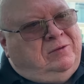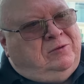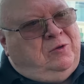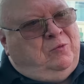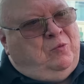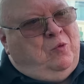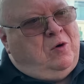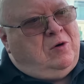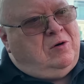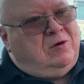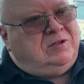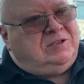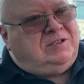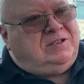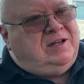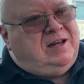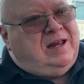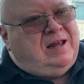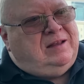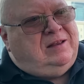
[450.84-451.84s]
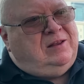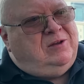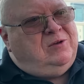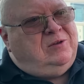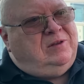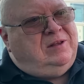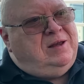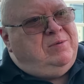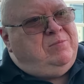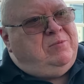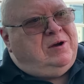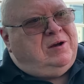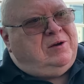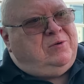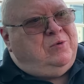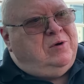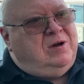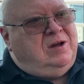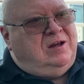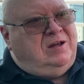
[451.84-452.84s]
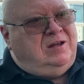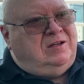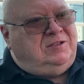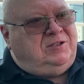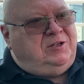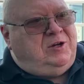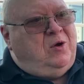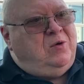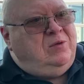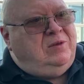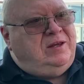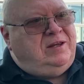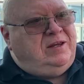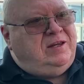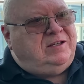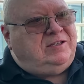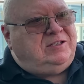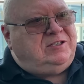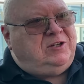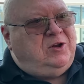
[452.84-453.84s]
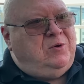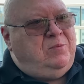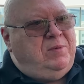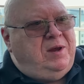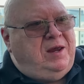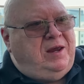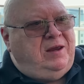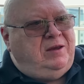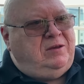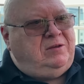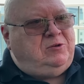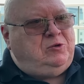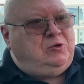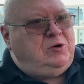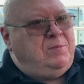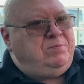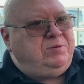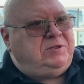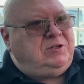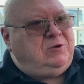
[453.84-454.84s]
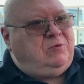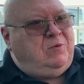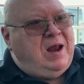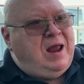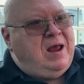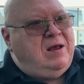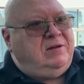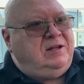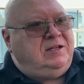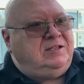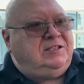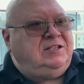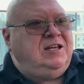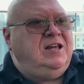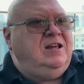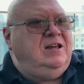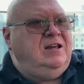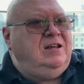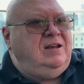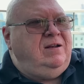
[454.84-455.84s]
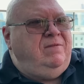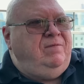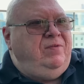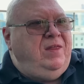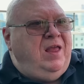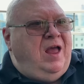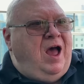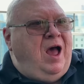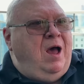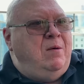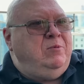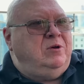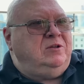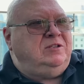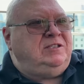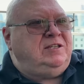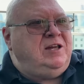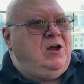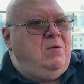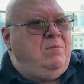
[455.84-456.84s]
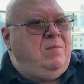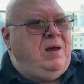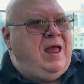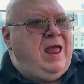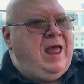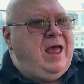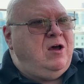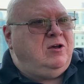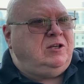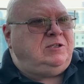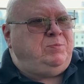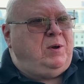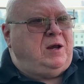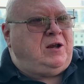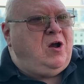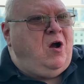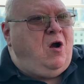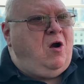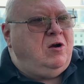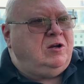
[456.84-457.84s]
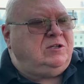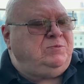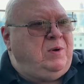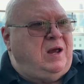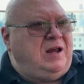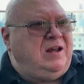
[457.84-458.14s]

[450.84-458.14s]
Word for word: The words to that little limerick was, you only get so many trips around the sun, I'm gonna sell my house, my cars, my